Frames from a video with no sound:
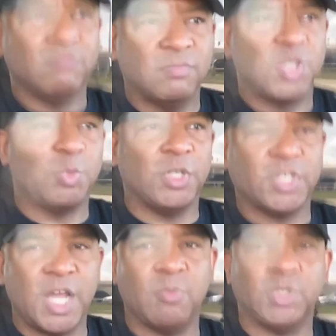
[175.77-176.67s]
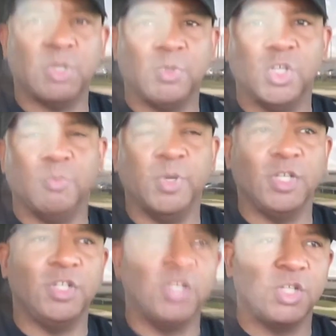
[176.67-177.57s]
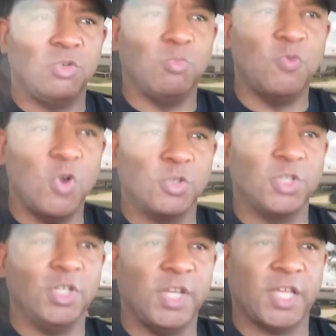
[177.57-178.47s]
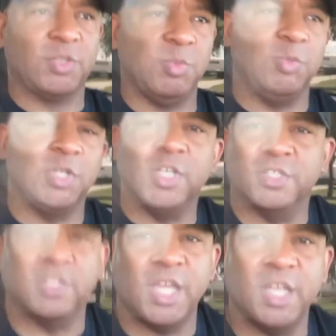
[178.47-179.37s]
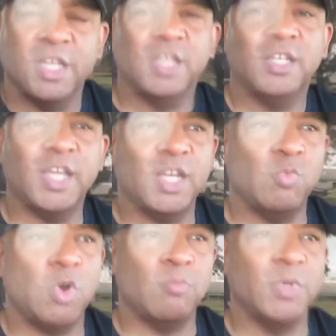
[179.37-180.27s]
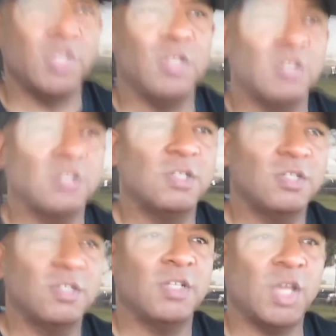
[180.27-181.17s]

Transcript: spend time with them a little bit, then move on to the next one, because they didn't want me. They